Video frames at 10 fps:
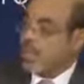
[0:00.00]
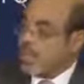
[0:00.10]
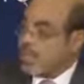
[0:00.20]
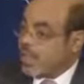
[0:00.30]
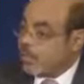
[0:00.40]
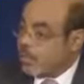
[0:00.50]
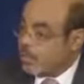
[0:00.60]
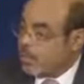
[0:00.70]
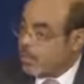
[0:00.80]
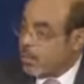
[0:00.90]
Is that
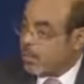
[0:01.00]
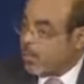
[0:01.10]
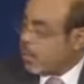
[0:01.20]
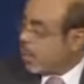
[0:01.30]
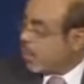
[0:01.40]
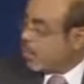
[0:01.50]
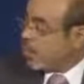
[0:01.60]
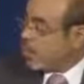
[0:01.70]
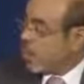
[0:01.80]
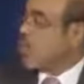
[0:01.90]
going to be the permanent
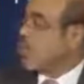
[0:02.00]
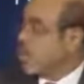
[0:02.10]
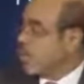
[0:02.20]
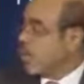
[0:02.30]
future? No.